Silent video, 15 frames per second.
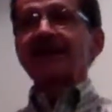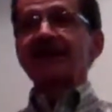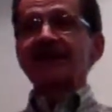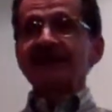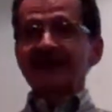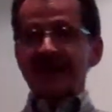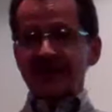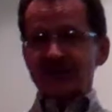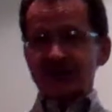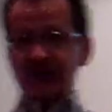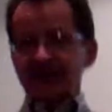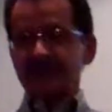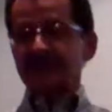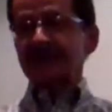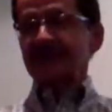of the
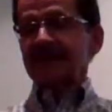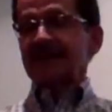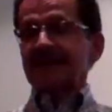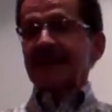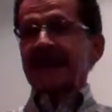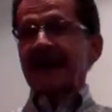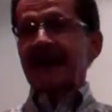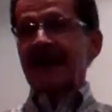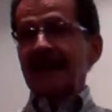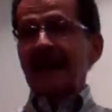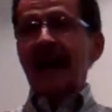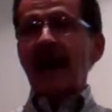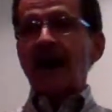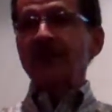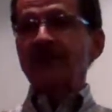tension and
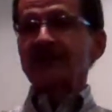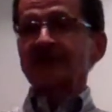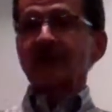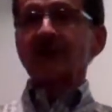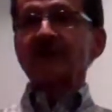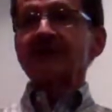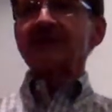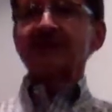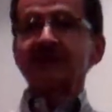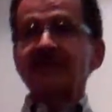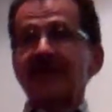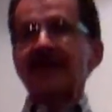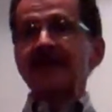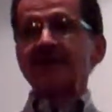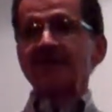how it's going to
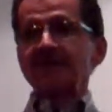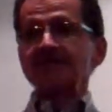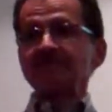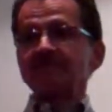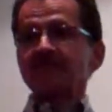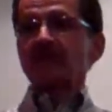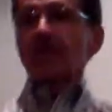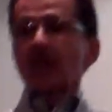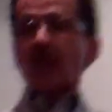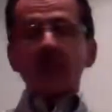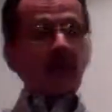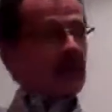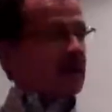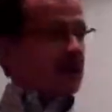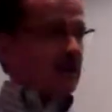fail.
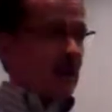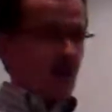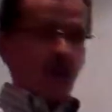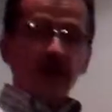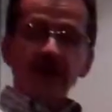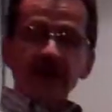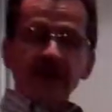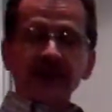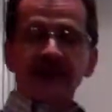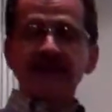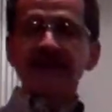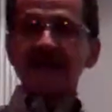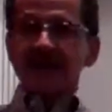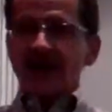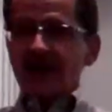One of the things
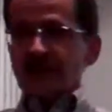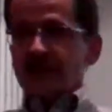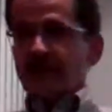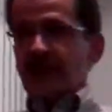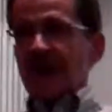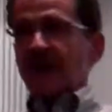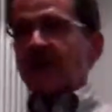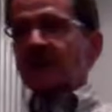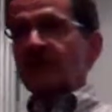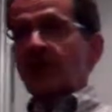he talked about were